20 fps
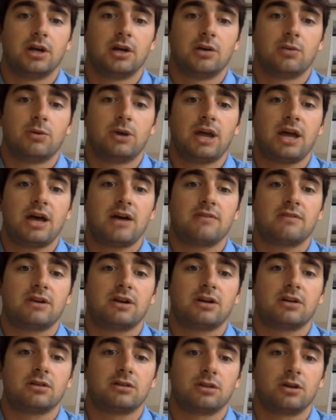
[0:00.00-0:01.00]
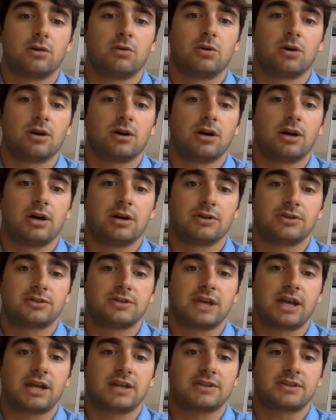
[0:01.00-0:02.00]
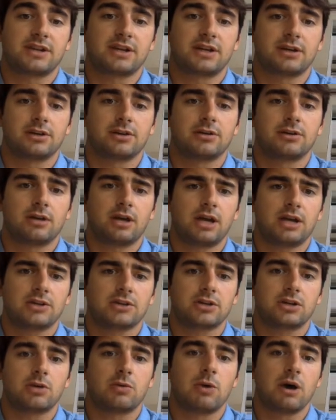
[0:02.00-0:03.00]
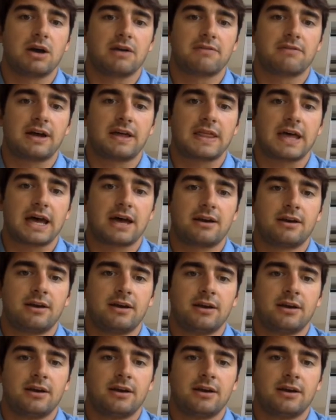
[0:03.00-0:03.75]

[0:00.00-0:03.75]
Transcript: would have a lower L status, and I could actually quantify that.